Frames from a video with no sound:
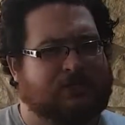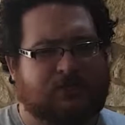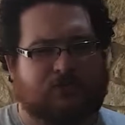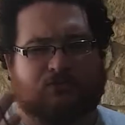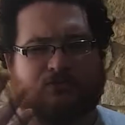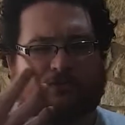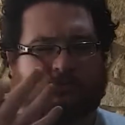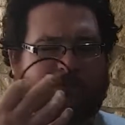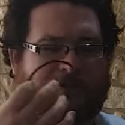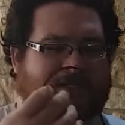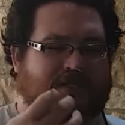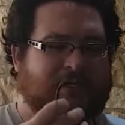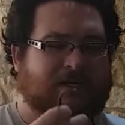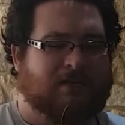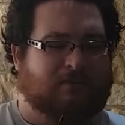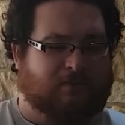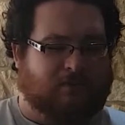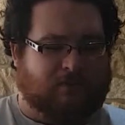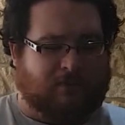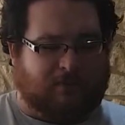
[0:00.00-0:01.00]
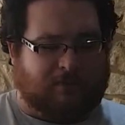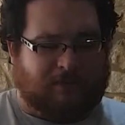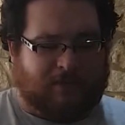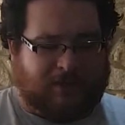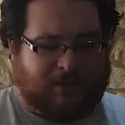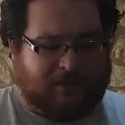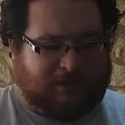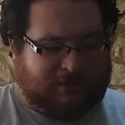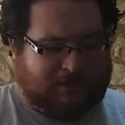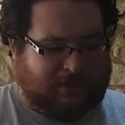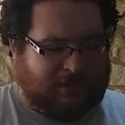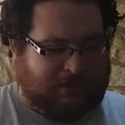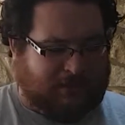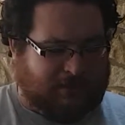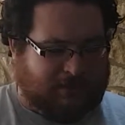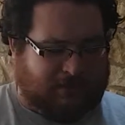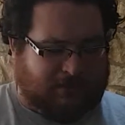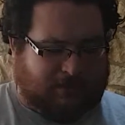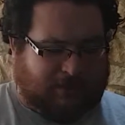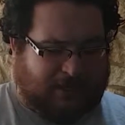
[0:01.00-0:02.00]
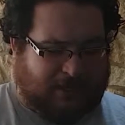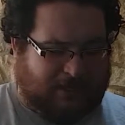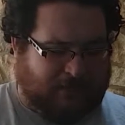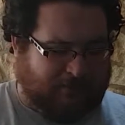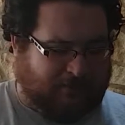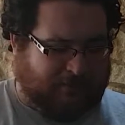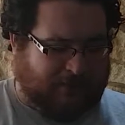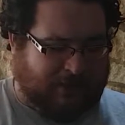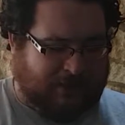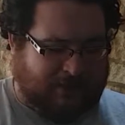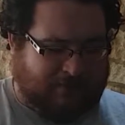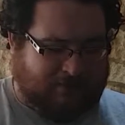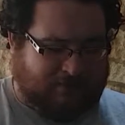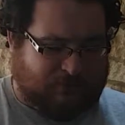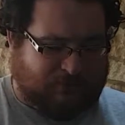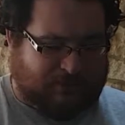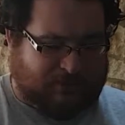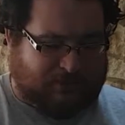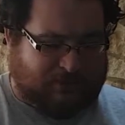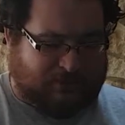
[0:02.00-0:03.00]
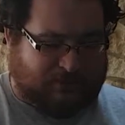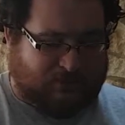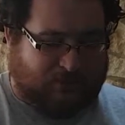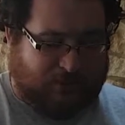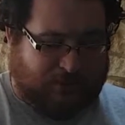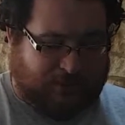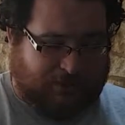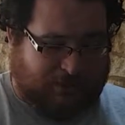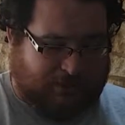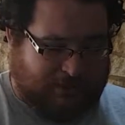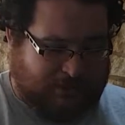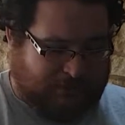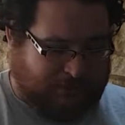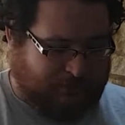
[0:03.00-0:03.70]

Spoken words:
from your TV while playing any of your games, which is quite nice.